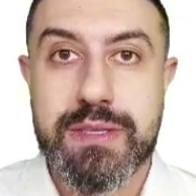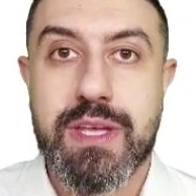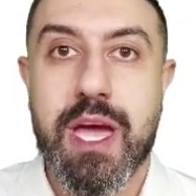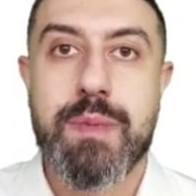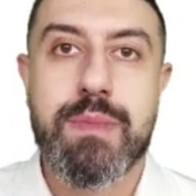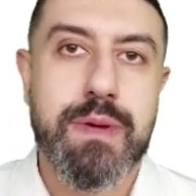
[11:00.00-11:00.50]

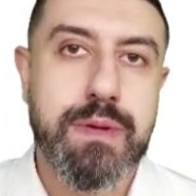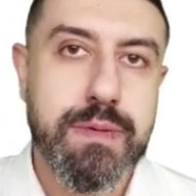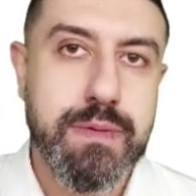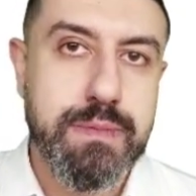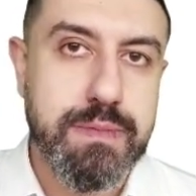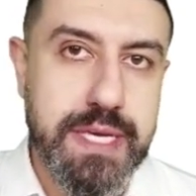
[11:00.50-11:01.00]
time?
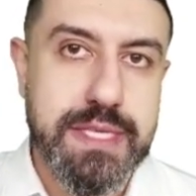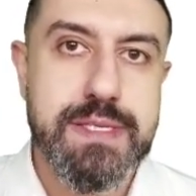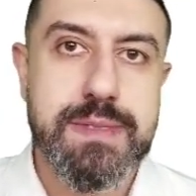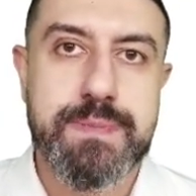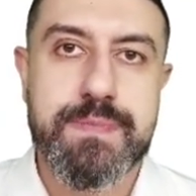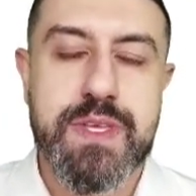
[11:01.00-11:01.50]

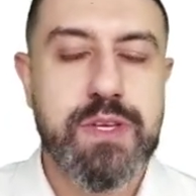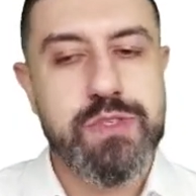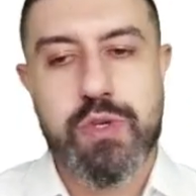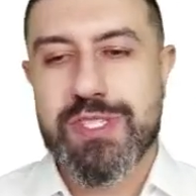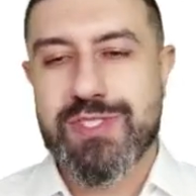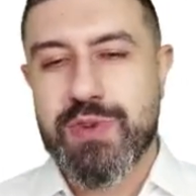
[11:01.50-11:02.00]
Yes. So
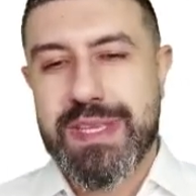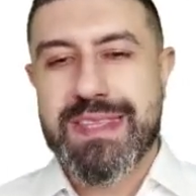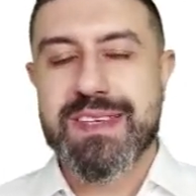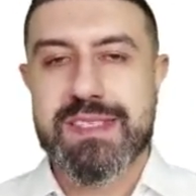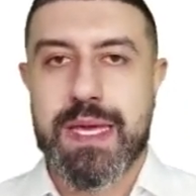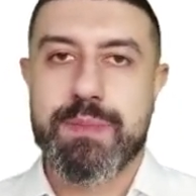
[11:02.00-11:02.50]
it's really
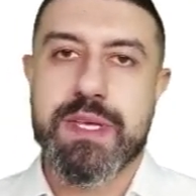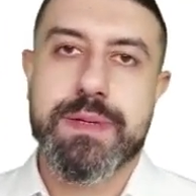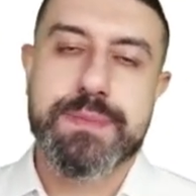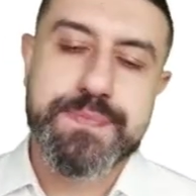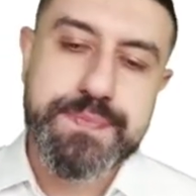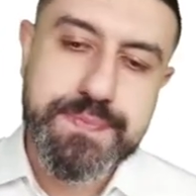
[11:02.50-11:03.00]
the same thing.
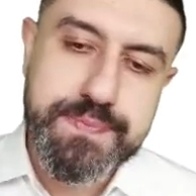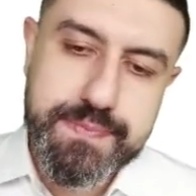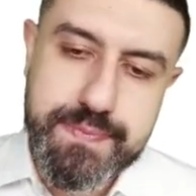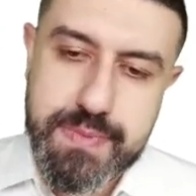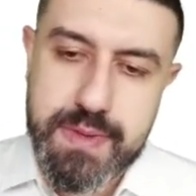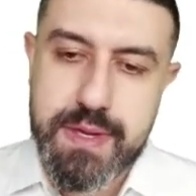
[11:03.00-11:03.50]

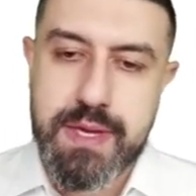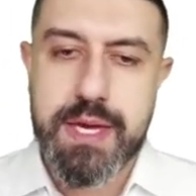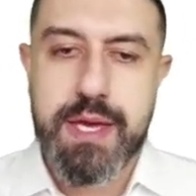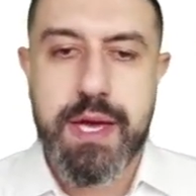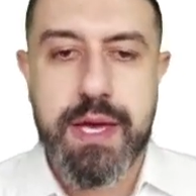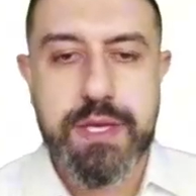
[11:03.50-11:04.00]

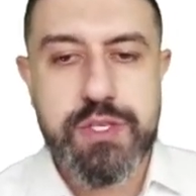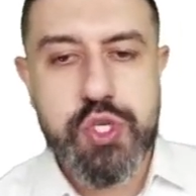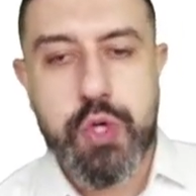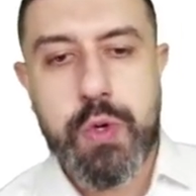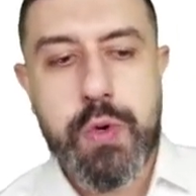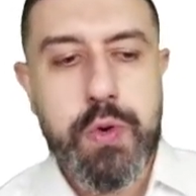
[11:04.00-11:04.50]

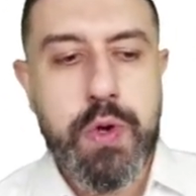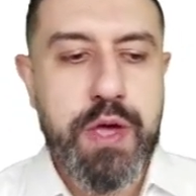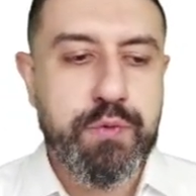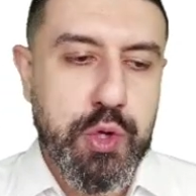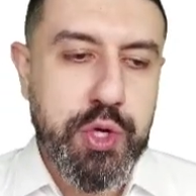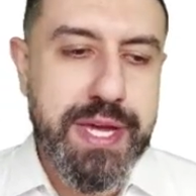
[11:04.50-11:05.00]
So
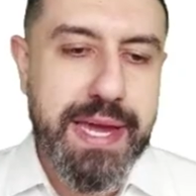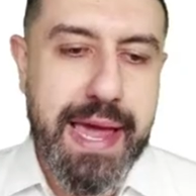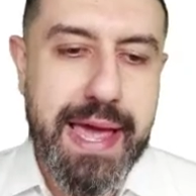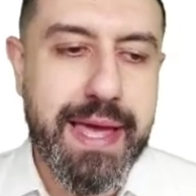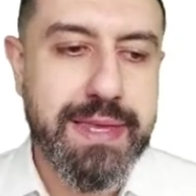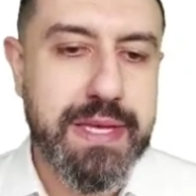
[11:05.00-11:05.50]
if we're looking
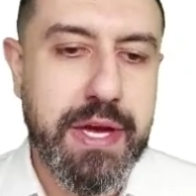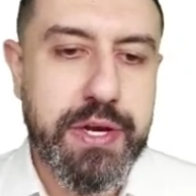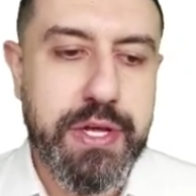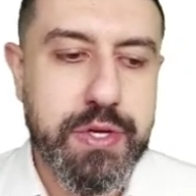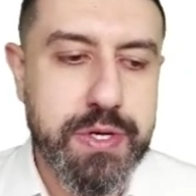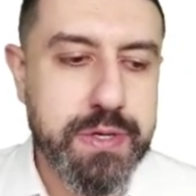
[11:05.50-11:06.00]
at
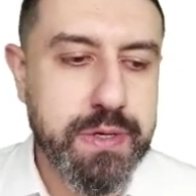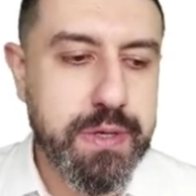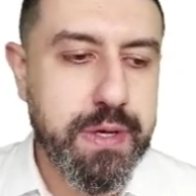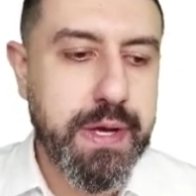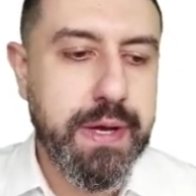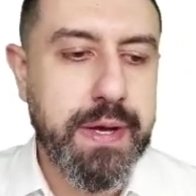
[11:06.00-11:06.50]
another
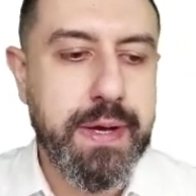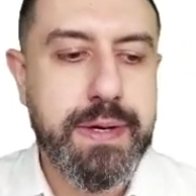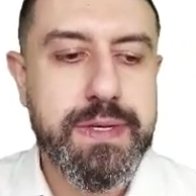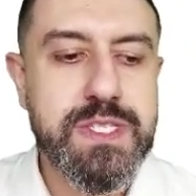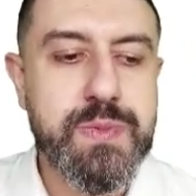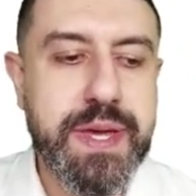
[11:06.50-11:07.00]

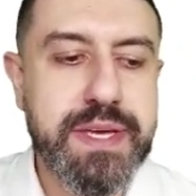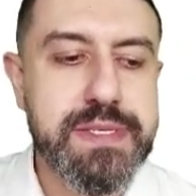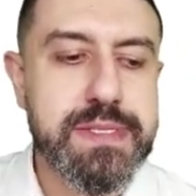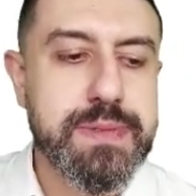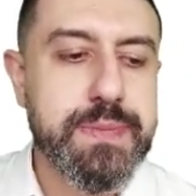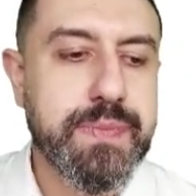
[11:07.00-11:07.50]

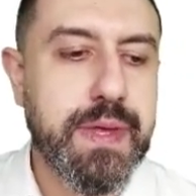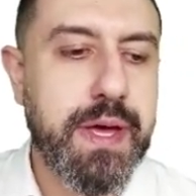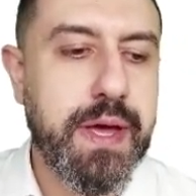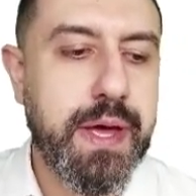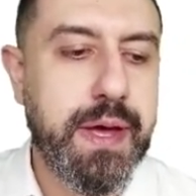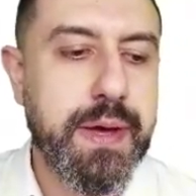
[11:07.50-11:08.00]
space,
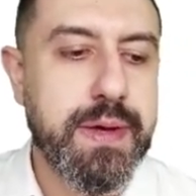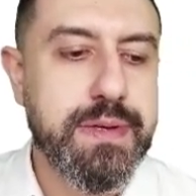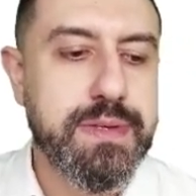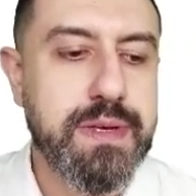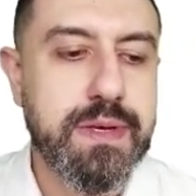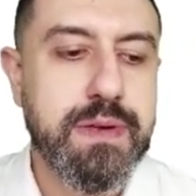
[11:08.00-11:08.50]

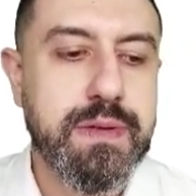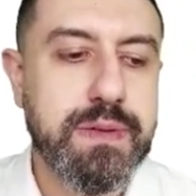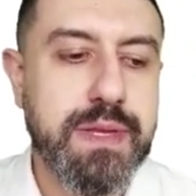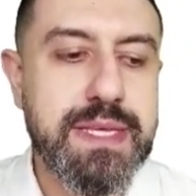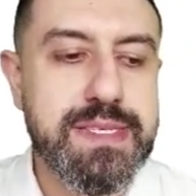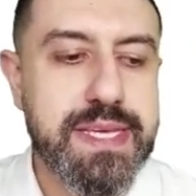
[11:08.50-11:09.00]

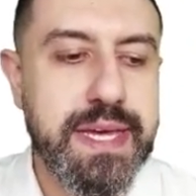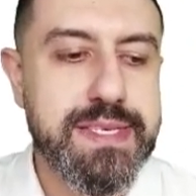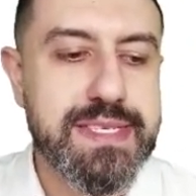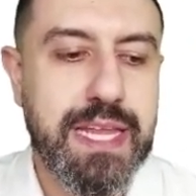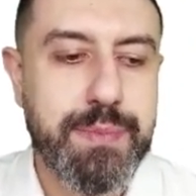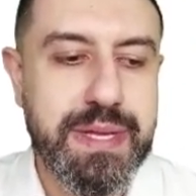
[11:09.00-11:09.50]
let's say
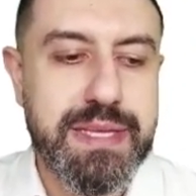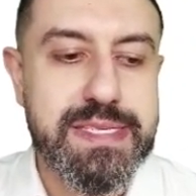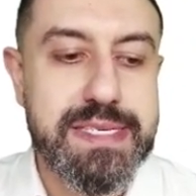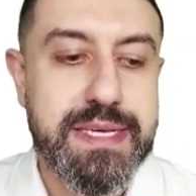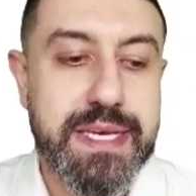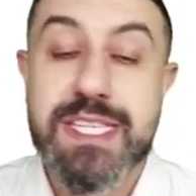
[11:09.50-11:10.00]

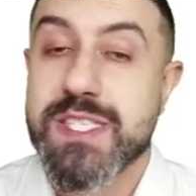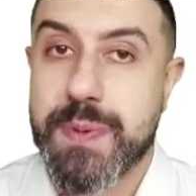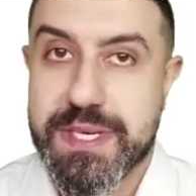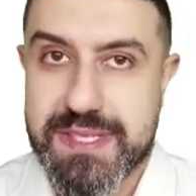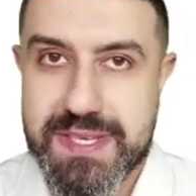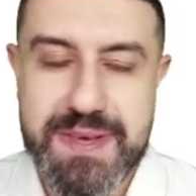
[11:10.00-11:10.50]
salability in
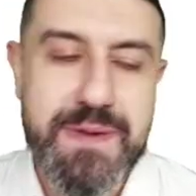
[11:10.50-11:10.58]
space.